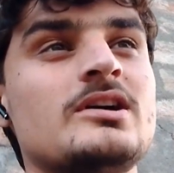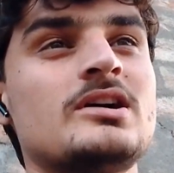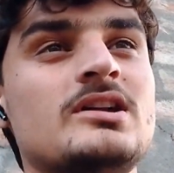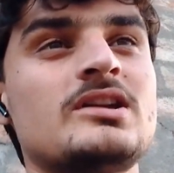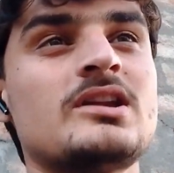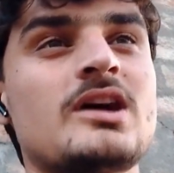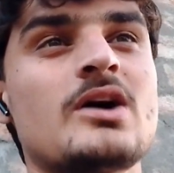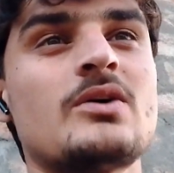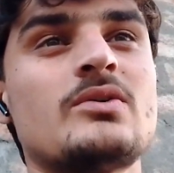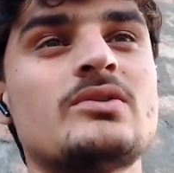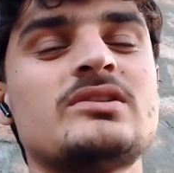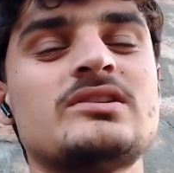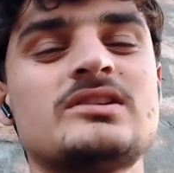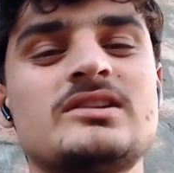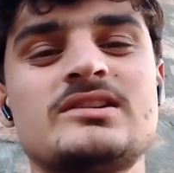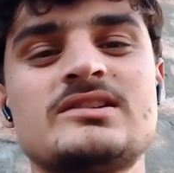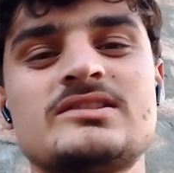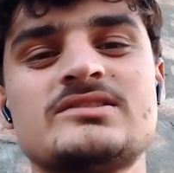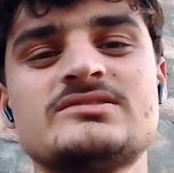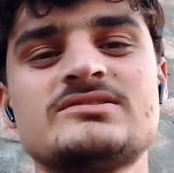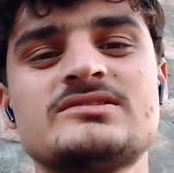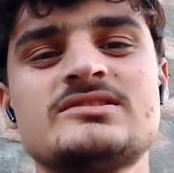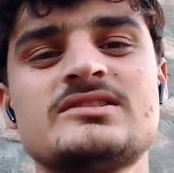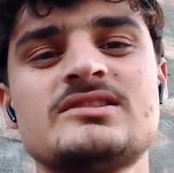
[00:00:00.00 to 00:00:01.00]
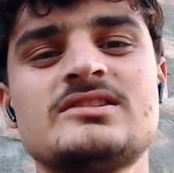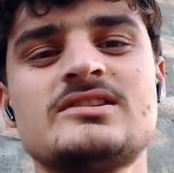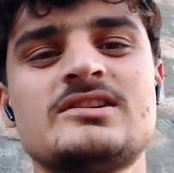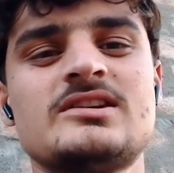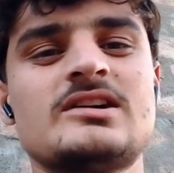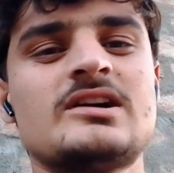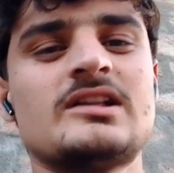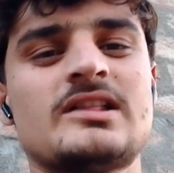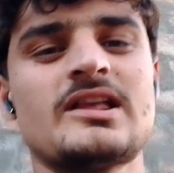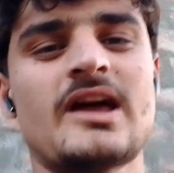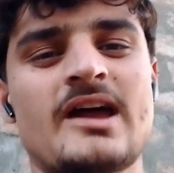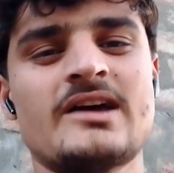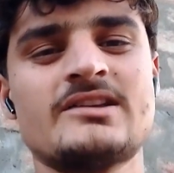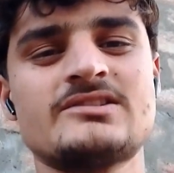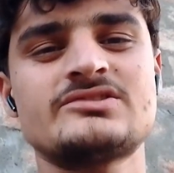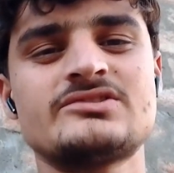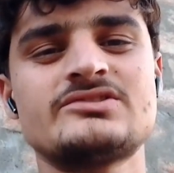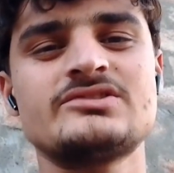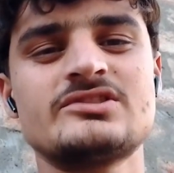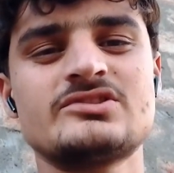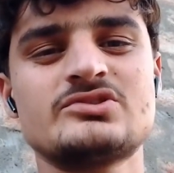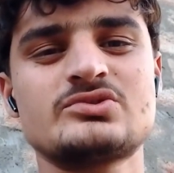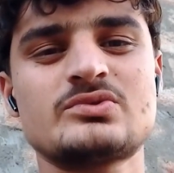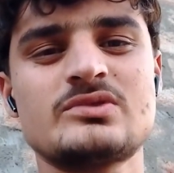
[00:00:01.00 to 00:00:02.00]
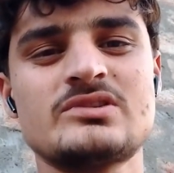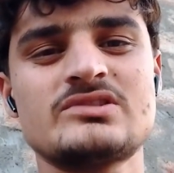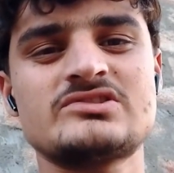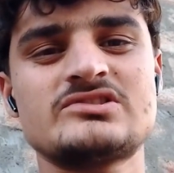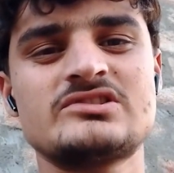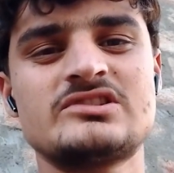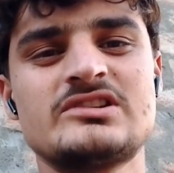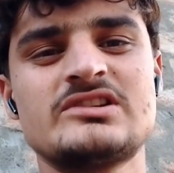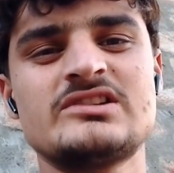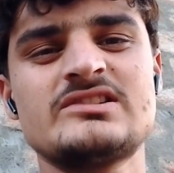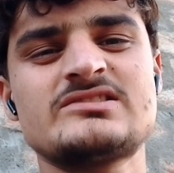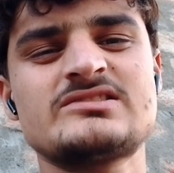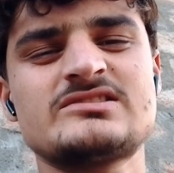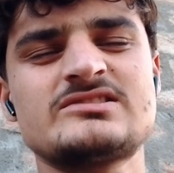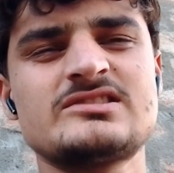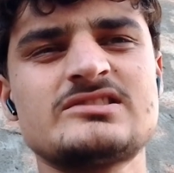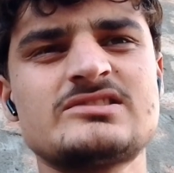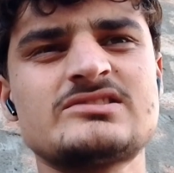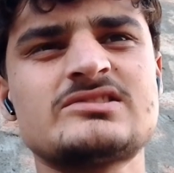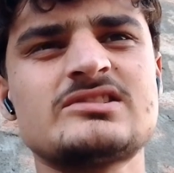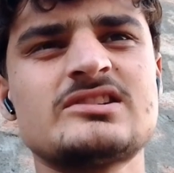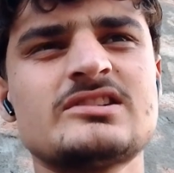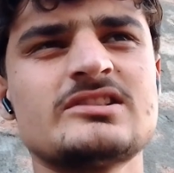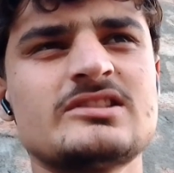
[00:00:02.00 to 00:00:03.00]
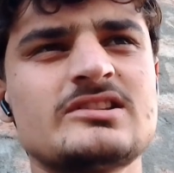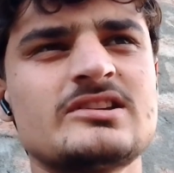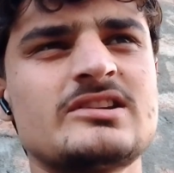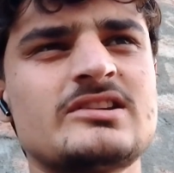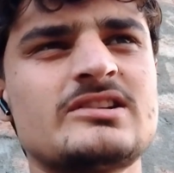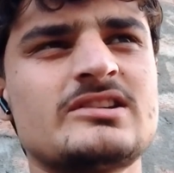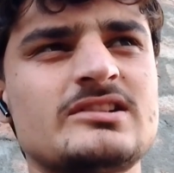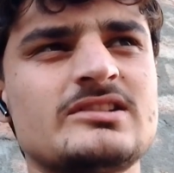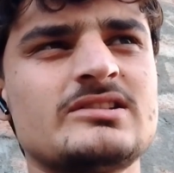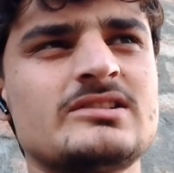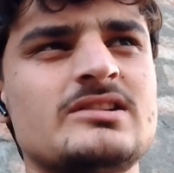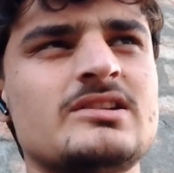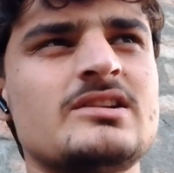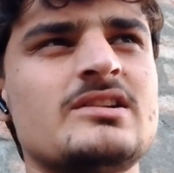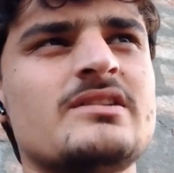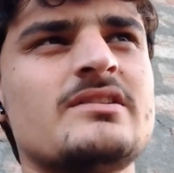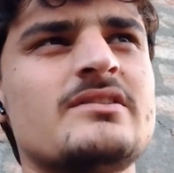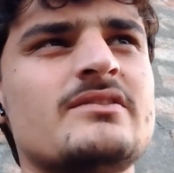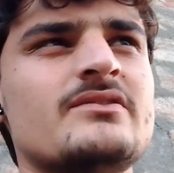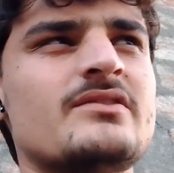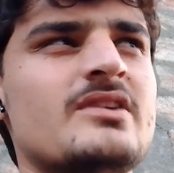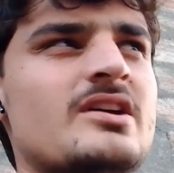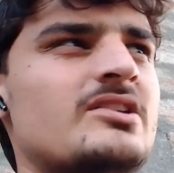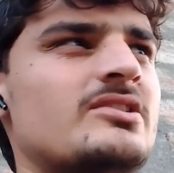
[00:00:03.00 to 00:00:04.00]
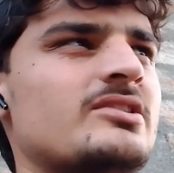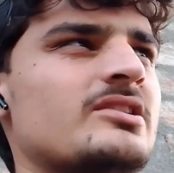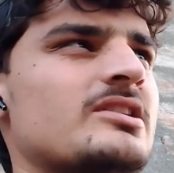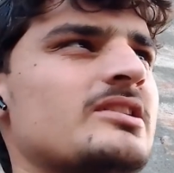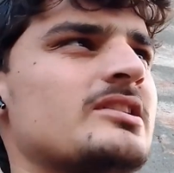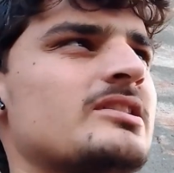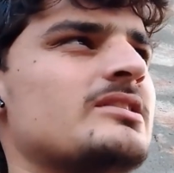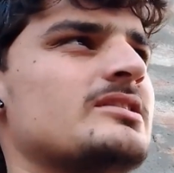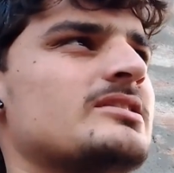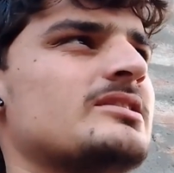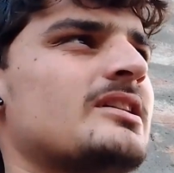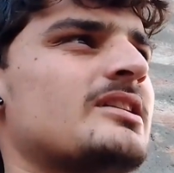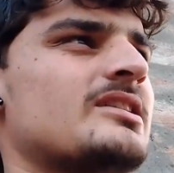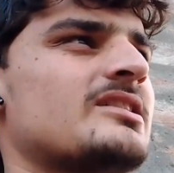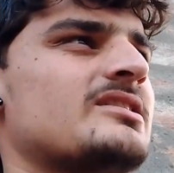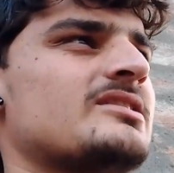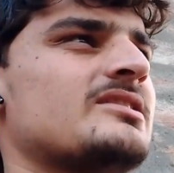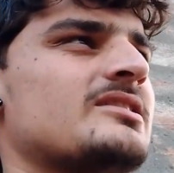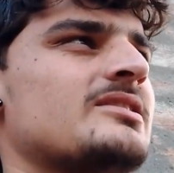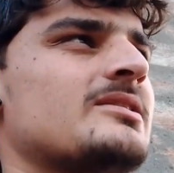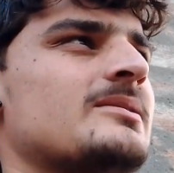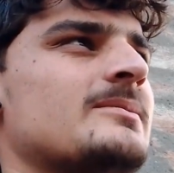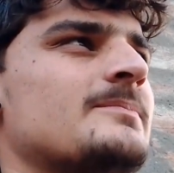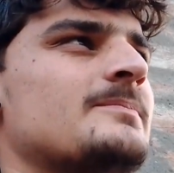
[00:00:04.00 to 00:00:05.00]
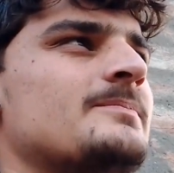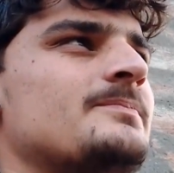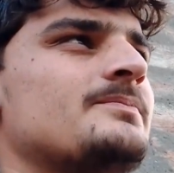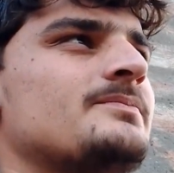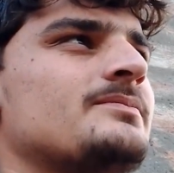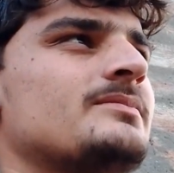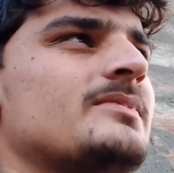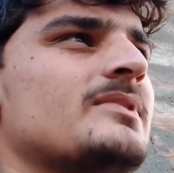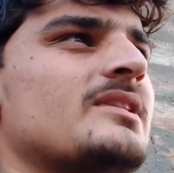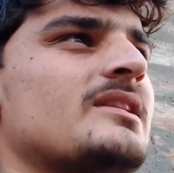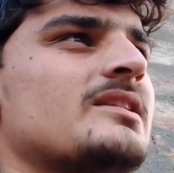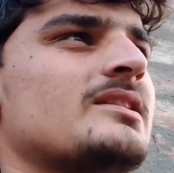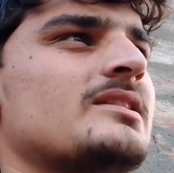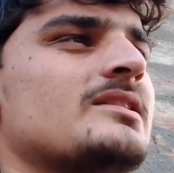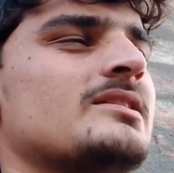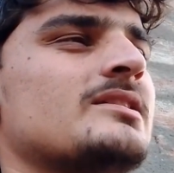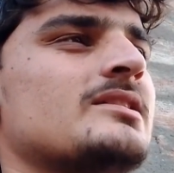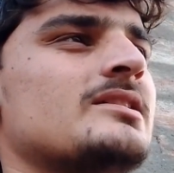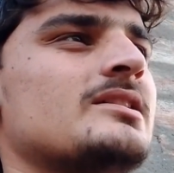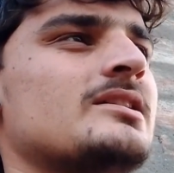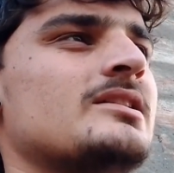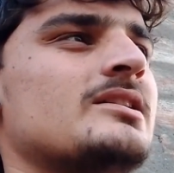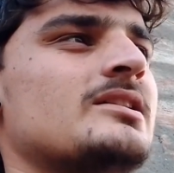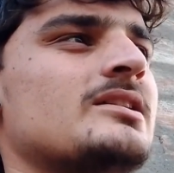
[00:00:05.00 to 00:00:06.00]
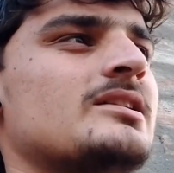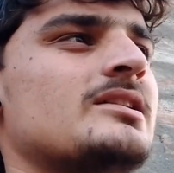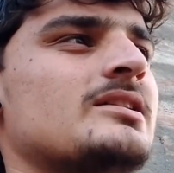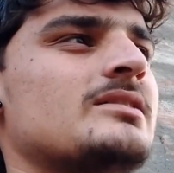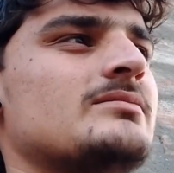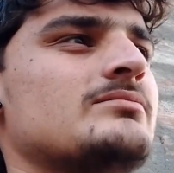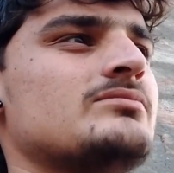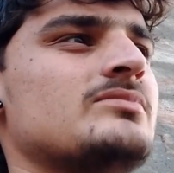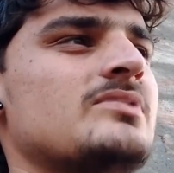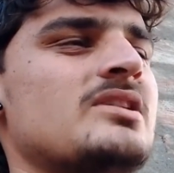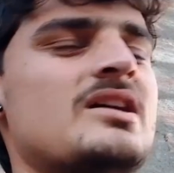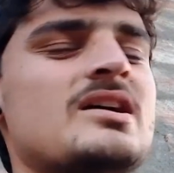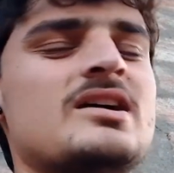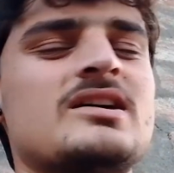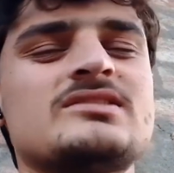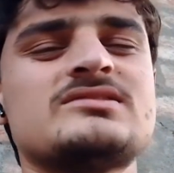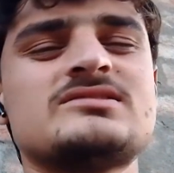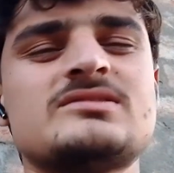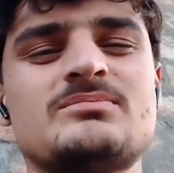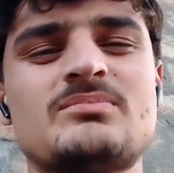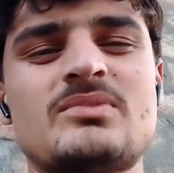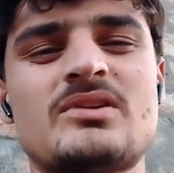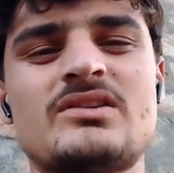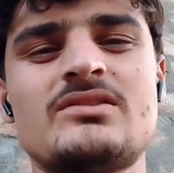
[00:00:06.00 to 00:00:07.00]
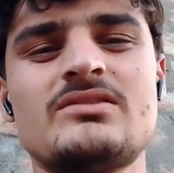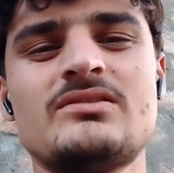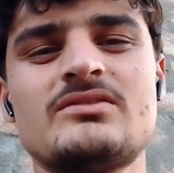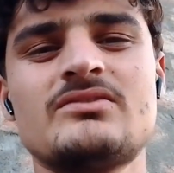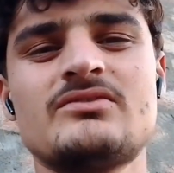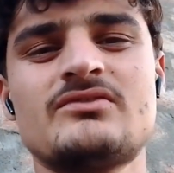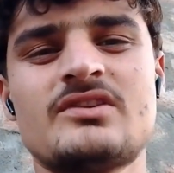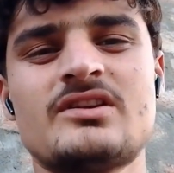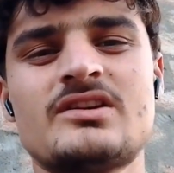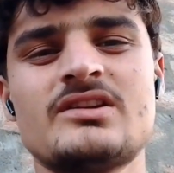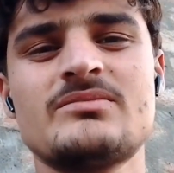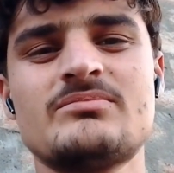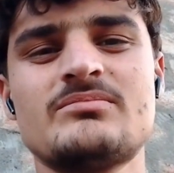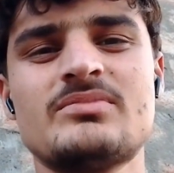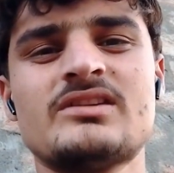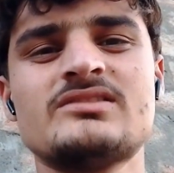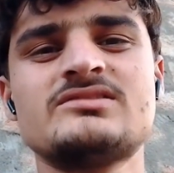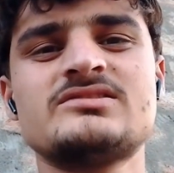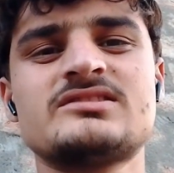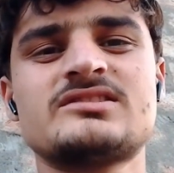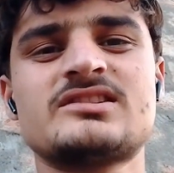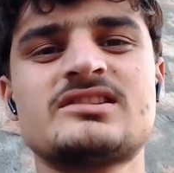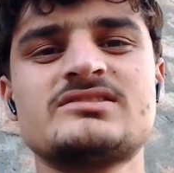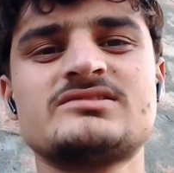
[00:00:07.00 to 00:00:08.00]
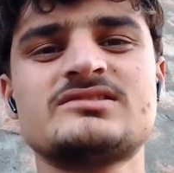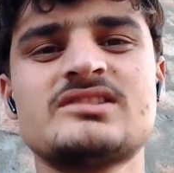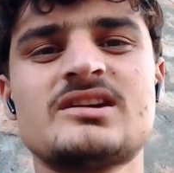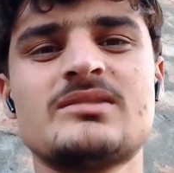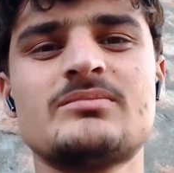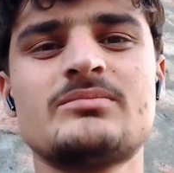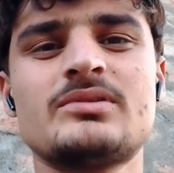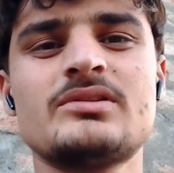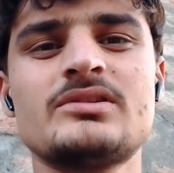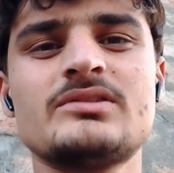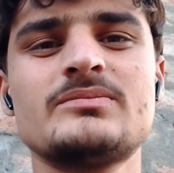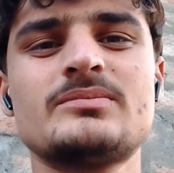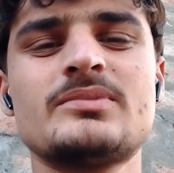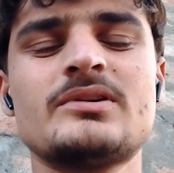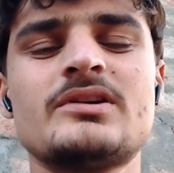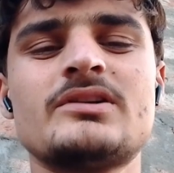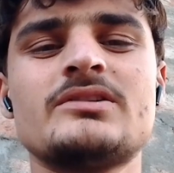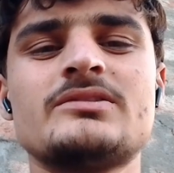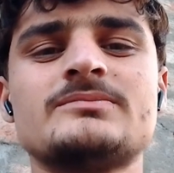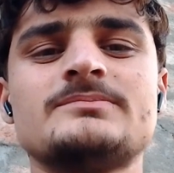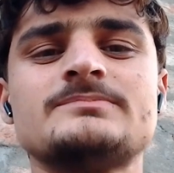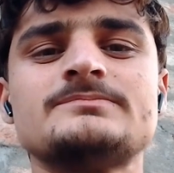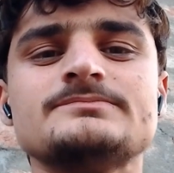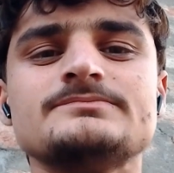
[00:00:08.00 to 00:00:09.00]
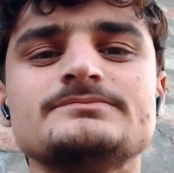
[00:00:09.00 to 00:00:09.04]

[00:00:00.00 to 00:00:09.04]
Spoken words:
noun is. I'll answer this question. It's just a little, very like, yeah, it's a very basic example. But